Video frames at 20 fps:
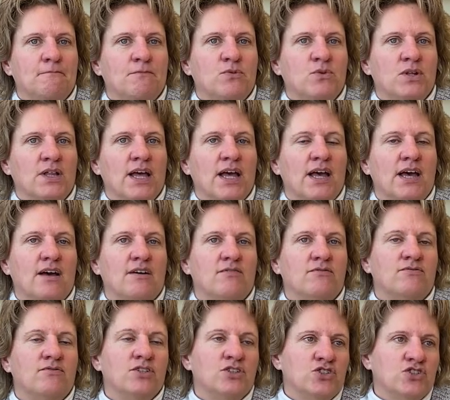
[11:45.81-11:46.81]
we'll
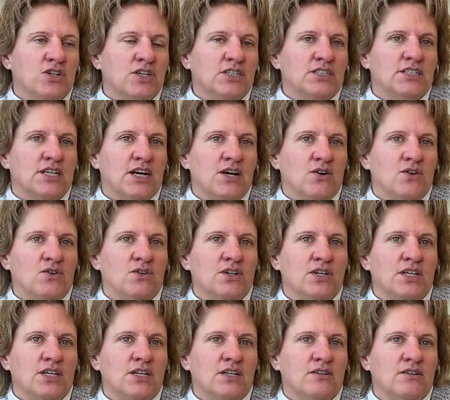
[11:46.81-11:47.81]
have the truck down
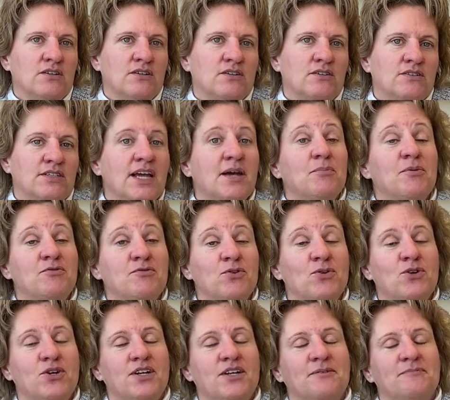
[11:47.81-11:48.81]
in Tampa,
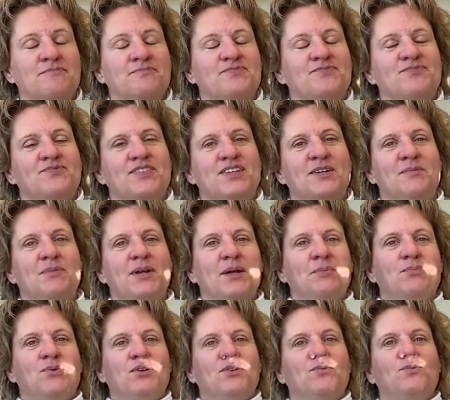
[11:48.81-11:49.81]
Florida come
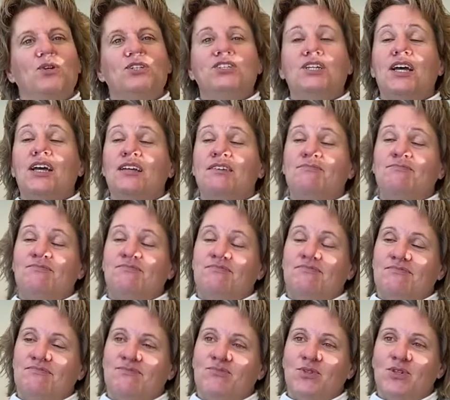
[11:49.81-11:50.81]
April, which I
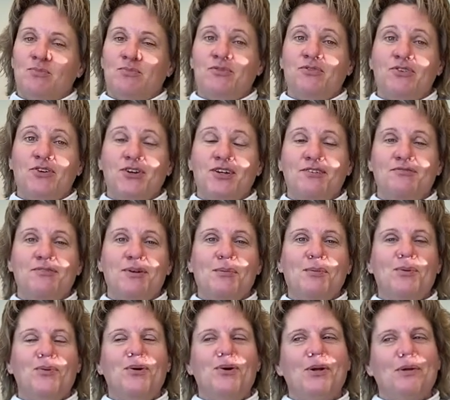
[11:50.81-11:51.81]
would have preferred in
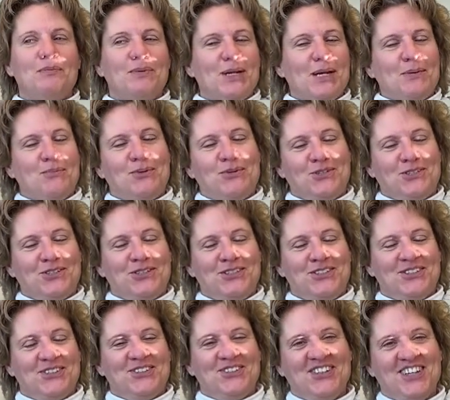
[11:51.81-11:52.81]
February, but April's good
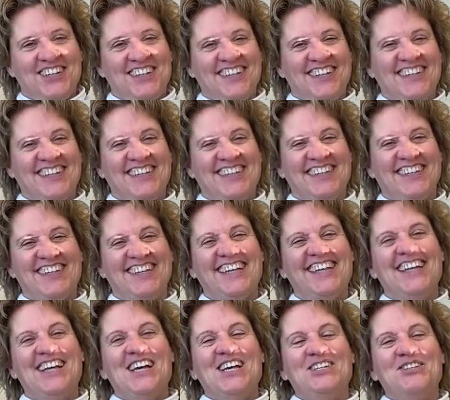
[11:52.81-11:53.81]
too. Okay.
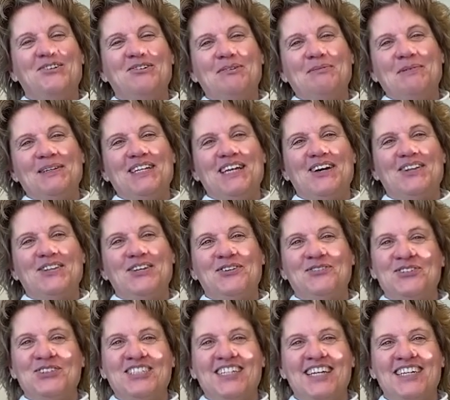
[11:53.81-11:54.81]
So we'll be down there
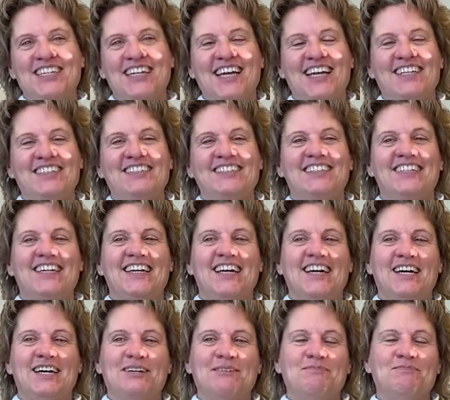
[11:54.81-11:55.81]
for 10 days
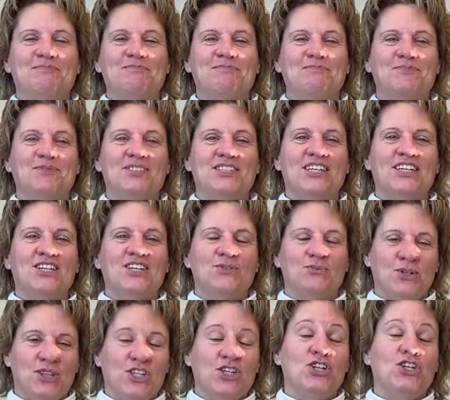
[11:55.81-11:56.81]
selling
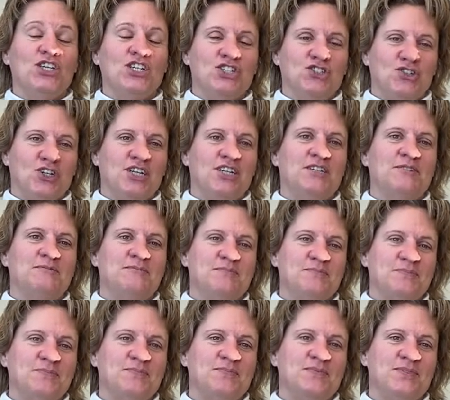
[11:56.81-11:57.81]
with the cookie truck.
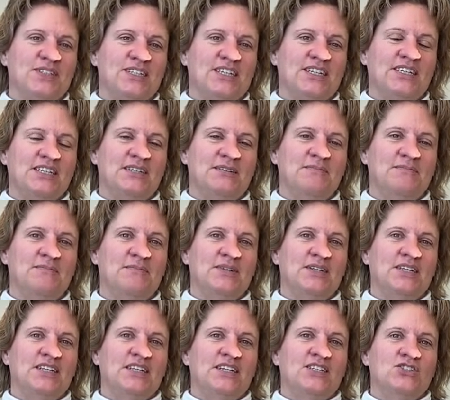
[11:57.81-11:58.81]

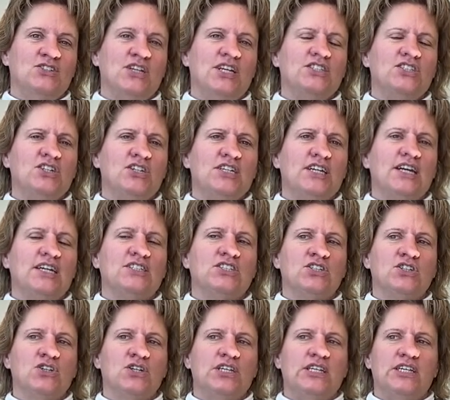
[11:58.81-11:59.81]
So that's our
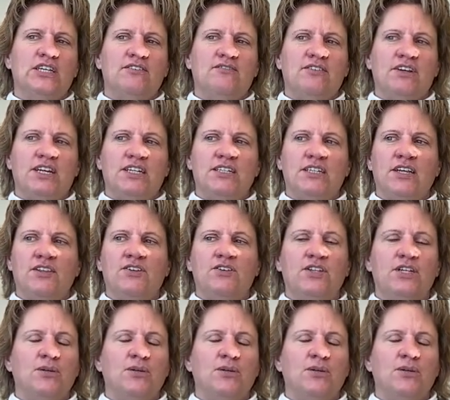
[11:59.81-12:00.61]
next cookie event, other